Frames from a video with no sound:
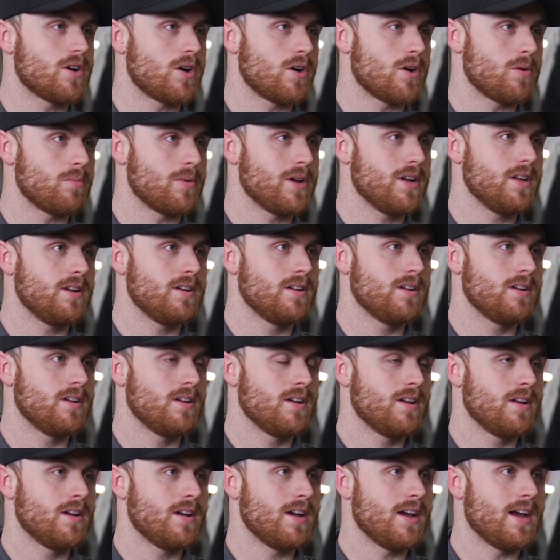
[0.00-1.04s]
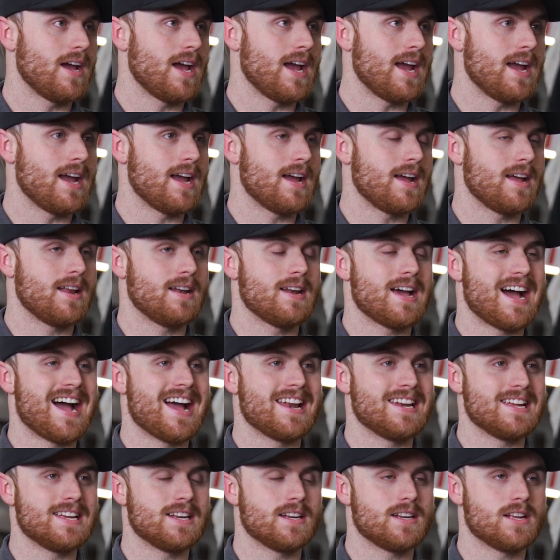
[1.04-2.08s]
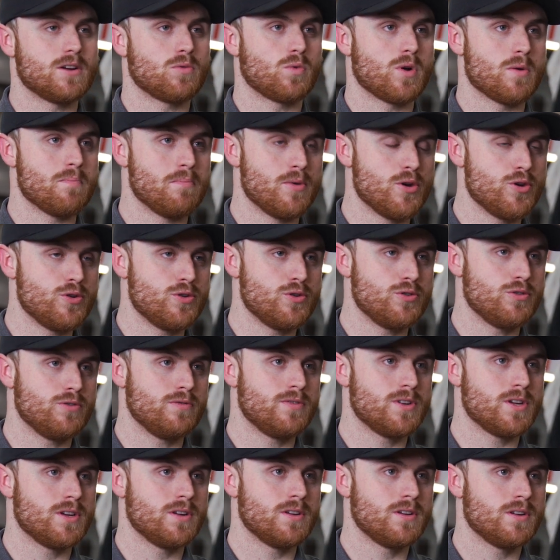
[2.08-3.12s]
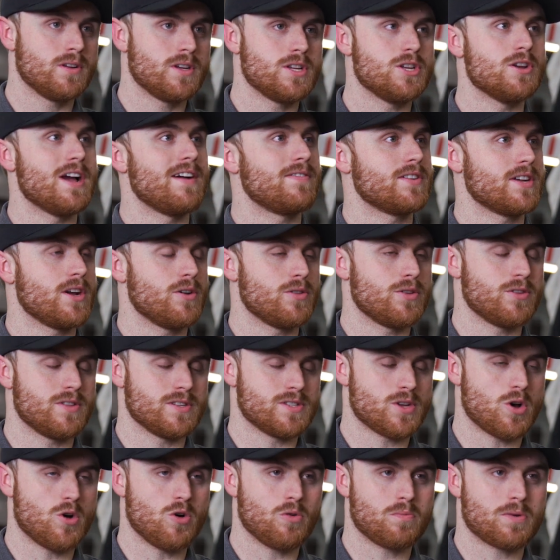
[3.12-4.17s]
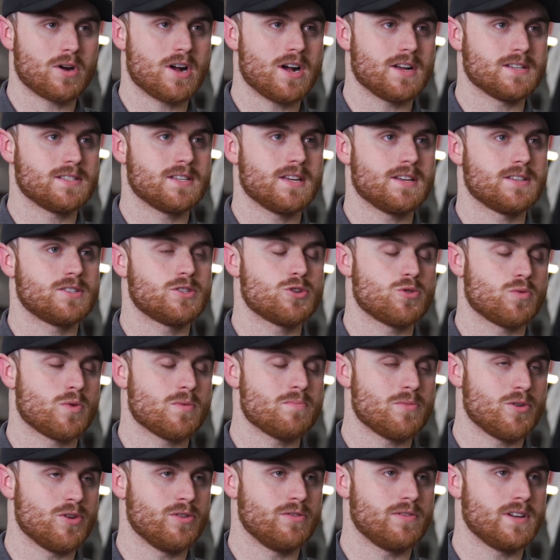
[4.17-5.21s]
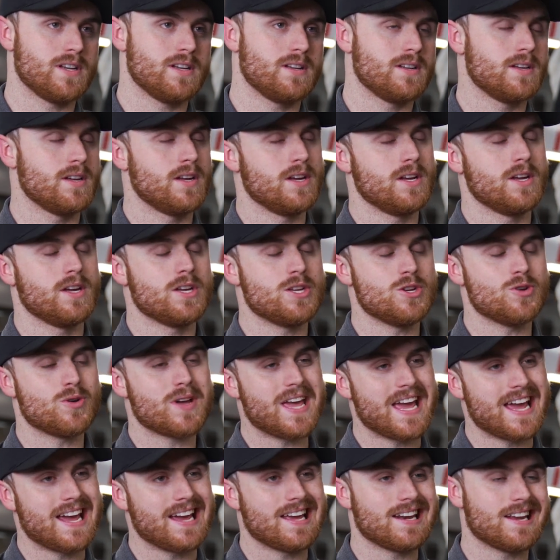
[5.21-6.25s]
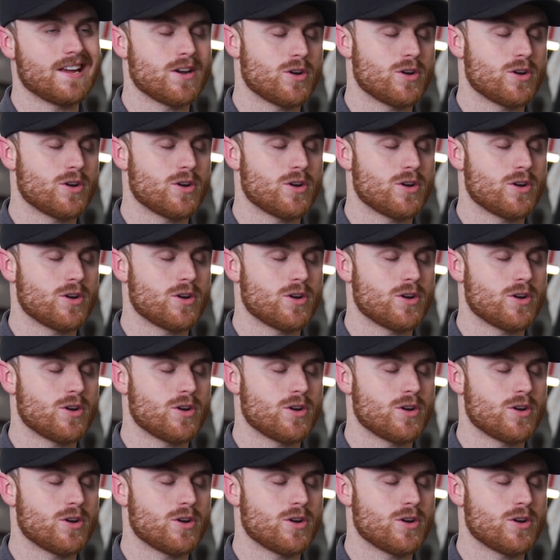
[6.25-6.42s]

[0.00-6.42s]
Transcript: tournament and I needed it removed, you have to go through this whole process to remove it. You can't